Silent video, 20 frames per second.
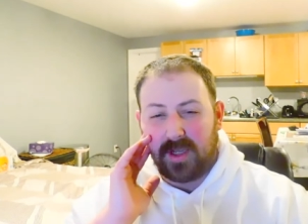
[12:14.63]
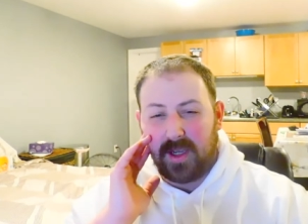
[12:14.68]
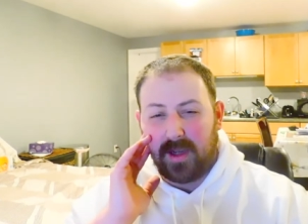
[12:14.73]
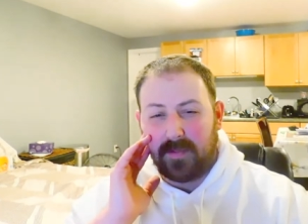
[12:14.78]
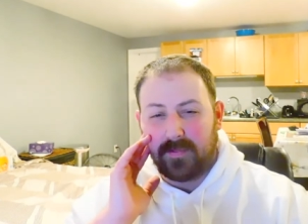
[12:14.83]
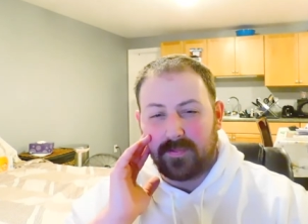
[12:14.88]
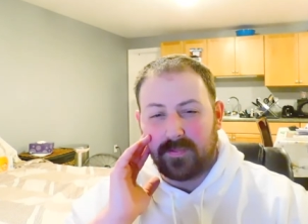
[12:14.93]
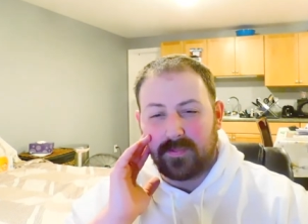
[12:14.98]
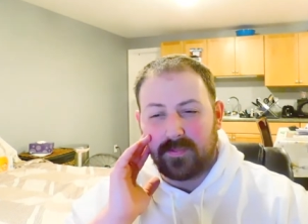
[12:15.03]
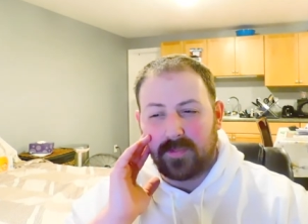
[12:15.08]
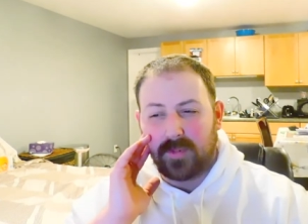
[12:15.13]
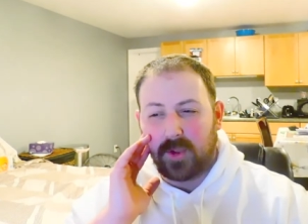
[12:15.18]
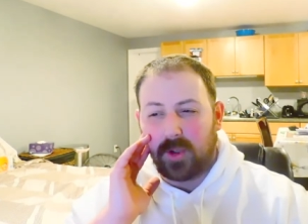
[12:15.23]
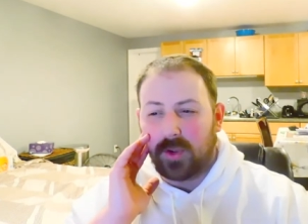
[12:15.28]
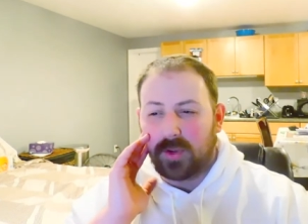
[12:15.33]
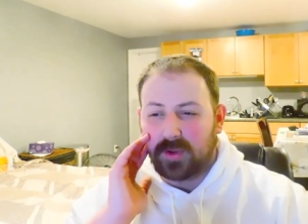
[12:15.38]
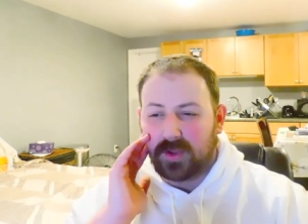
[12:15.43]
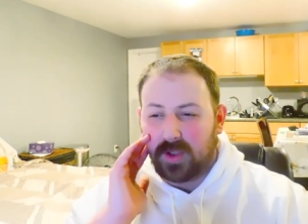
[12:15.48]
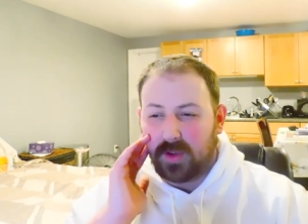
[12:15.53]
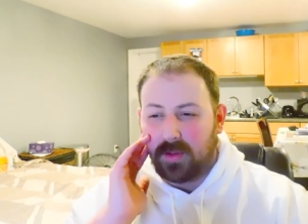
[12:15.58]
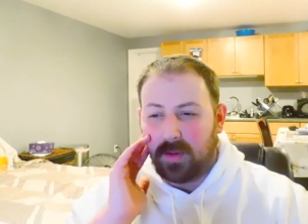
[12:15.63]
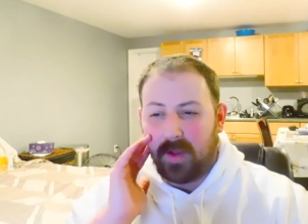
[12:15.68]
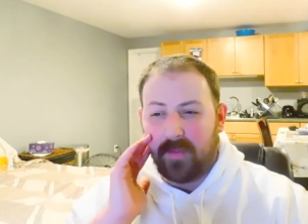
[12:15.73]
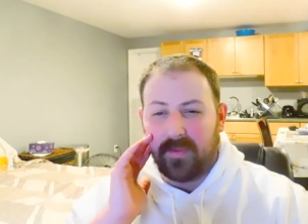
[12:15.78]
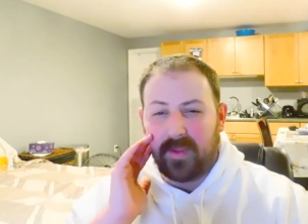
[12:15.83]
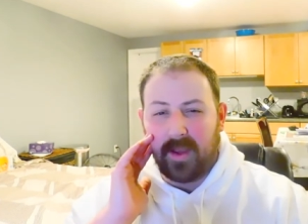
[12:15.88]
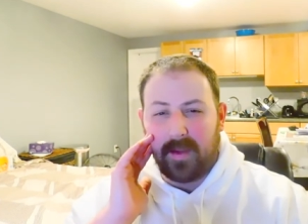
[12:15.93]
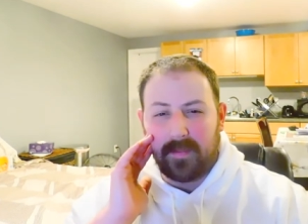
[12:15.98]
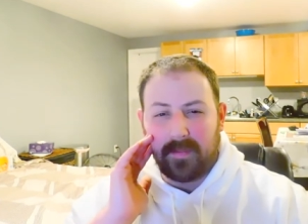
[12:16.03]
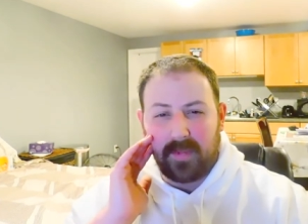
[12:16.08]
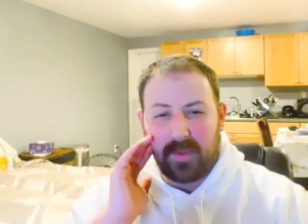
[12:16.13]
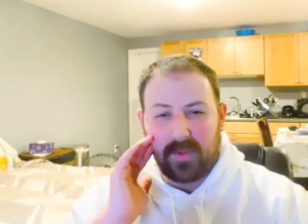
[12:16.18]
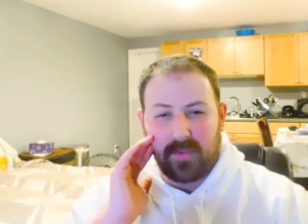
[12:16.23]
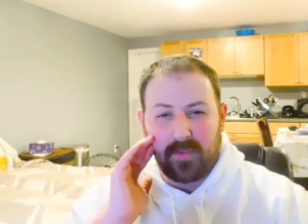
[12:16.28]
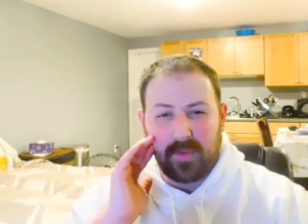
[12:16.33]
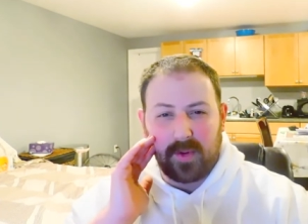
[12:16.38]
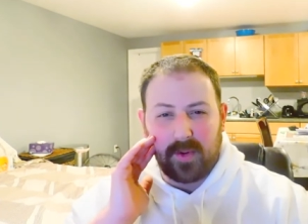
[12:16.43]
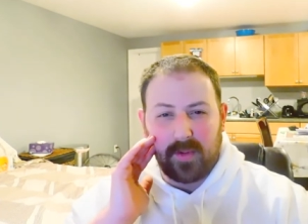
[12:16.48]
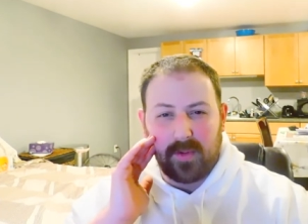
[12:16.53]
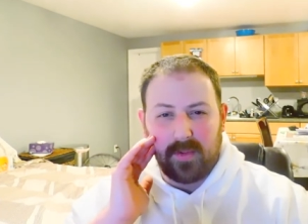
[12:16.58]
I learned to love them
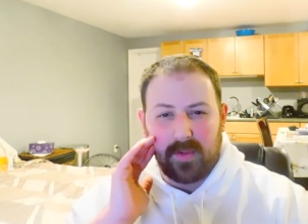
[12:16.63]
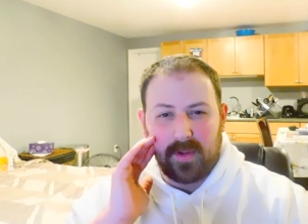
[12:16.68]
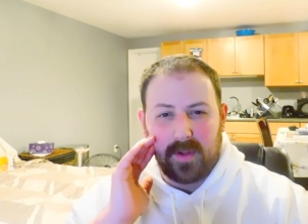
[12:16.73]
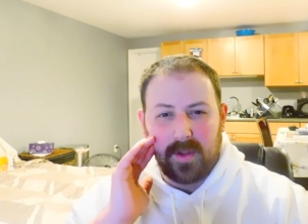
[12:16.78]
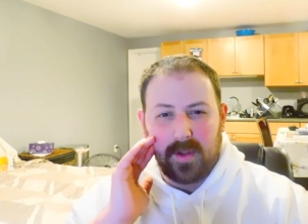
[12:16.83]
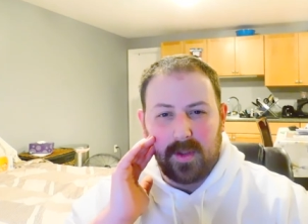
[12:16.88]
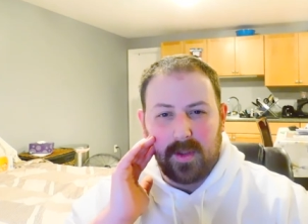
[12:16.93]
through